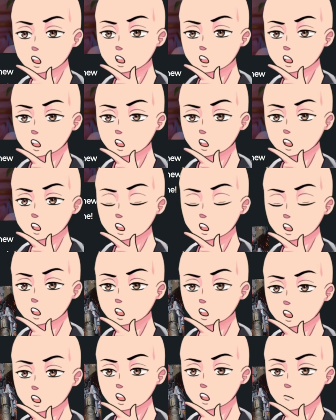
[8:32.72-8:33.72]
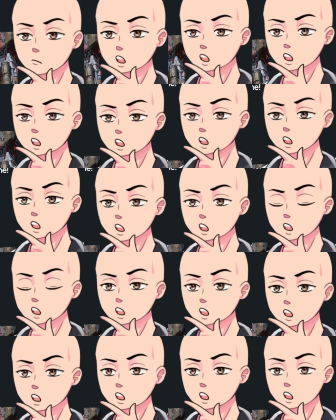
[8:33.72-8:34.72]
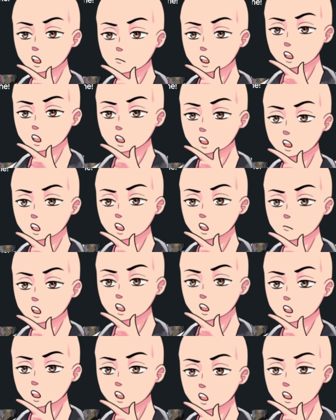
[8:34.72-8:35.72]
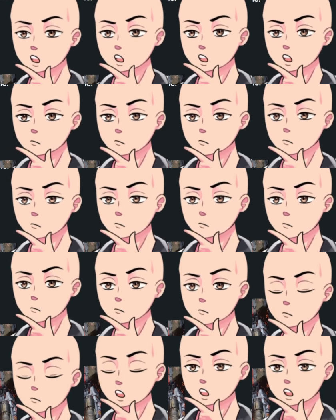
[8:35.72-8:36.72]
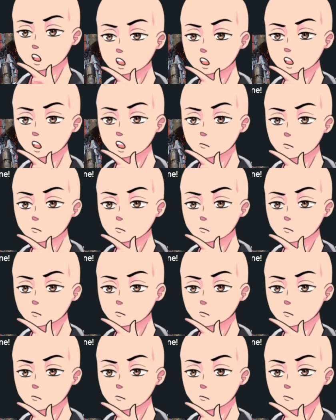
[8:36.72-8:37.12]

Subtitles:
don't know what else to say except this lady is a total freaking a-hole.